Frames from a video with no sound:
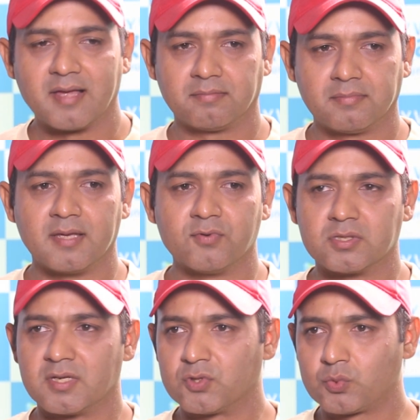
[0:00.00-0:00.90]
Like he
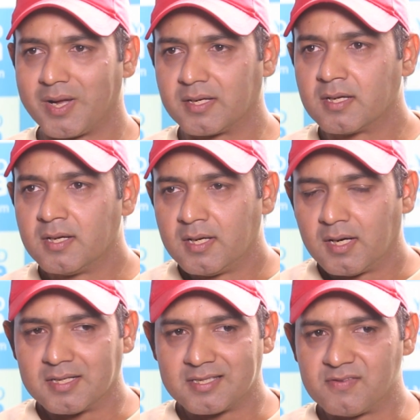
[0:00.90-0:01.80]
was he was quite
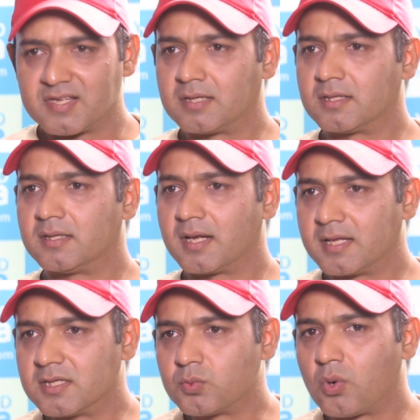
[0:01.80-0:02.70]
uh, self-centered and
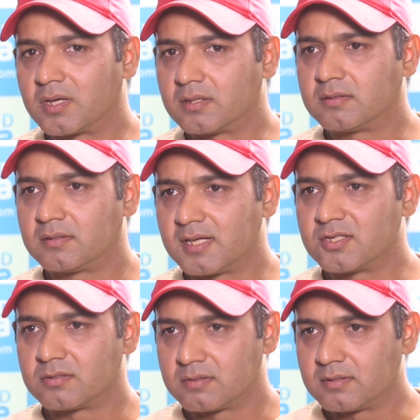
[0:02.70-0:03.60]
he just wanted
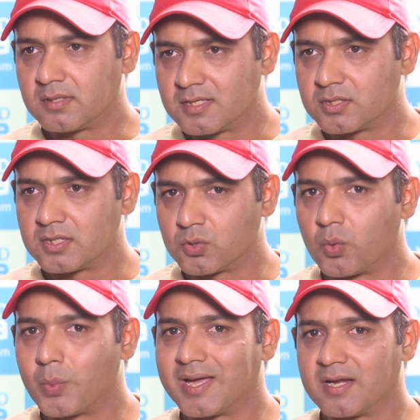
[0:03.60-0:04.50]
things his his
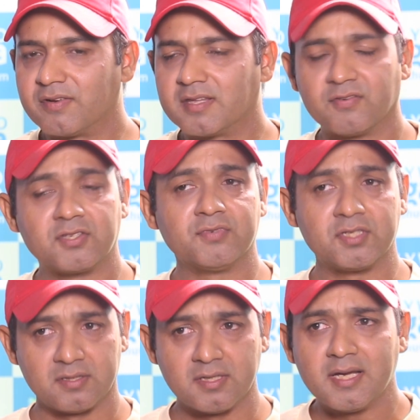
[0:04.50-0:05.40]
own way and everything, which
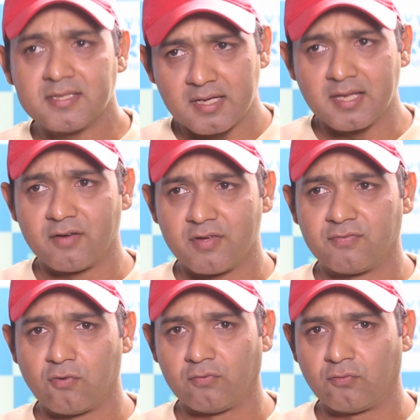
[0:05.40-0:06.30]
which is in a way
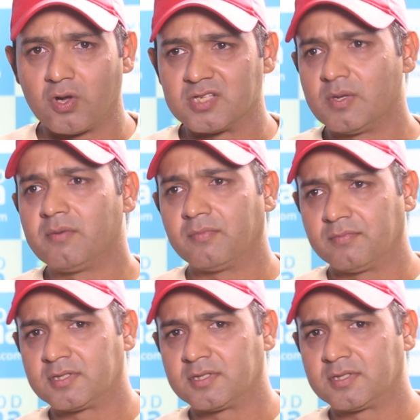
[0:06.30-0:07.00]
flaw, flaw as well.